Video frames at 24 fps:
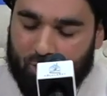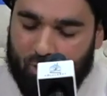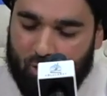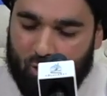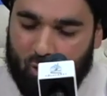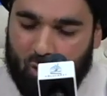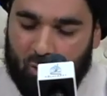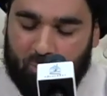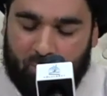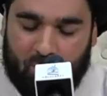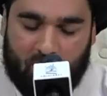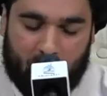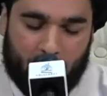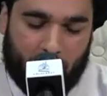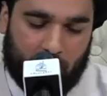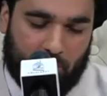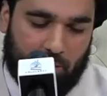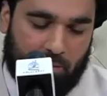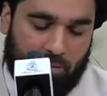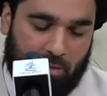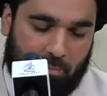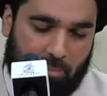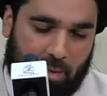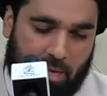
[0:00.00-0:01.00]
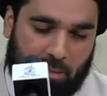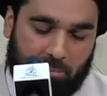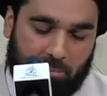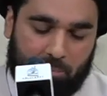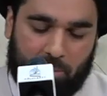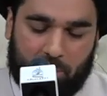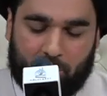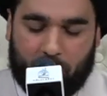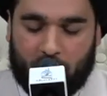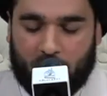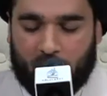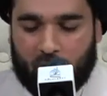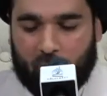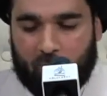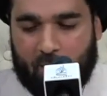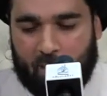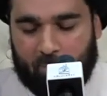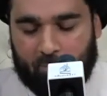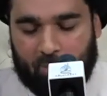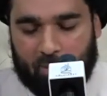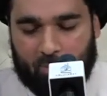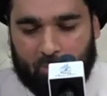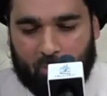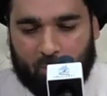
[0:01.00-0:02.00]
the good people and the bad people the bad
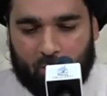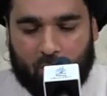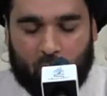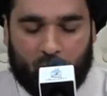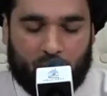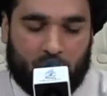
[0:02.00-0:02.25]
people go